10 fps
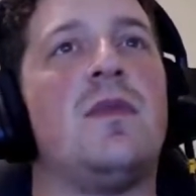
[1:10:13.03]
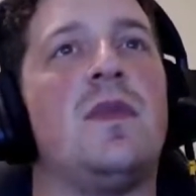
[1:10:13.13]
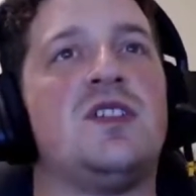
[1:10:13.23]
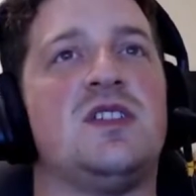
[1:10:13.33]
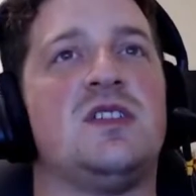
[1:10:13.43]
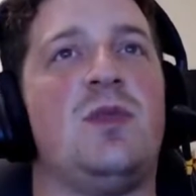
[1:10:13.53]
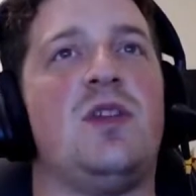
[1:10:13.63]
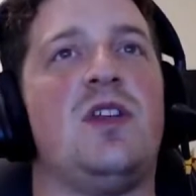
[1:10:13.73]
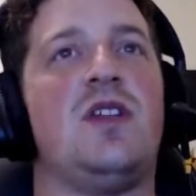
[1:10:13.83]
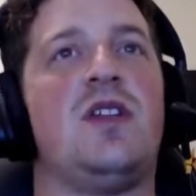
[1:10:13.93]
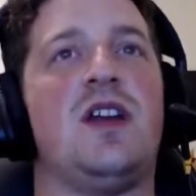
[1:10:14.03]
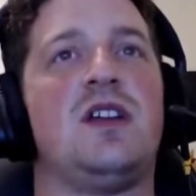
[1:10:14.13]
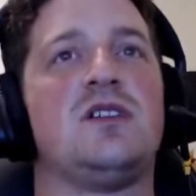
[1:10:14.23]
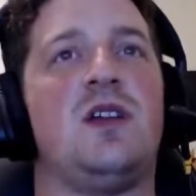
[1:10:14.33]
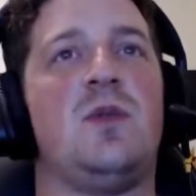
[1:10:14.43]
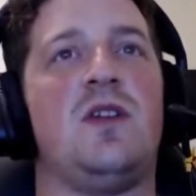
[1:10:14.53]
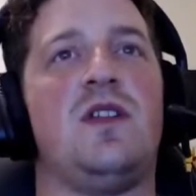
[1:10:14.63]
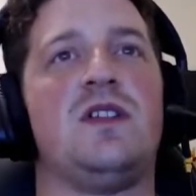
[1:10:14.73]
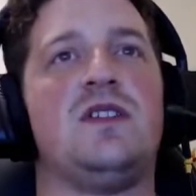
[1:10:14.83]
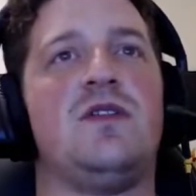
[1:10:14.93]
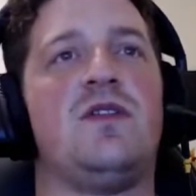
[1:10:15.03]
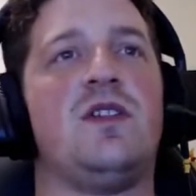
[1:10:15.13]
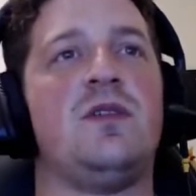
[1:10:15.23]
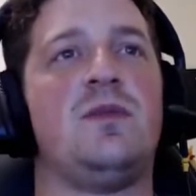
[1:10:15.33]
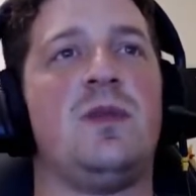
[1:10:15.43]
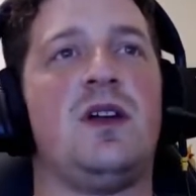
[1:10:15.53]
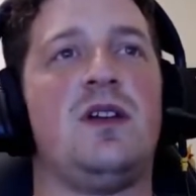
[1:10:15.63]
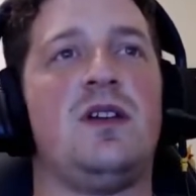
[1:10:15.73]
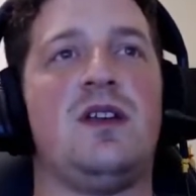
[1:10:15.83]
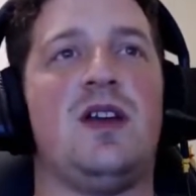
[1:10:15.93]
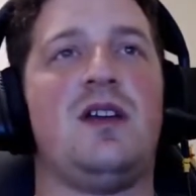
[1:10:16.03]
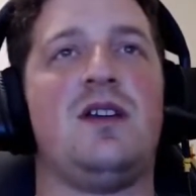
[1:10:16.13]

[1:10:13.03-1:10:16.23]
It's just the outside body that's different. But yeah.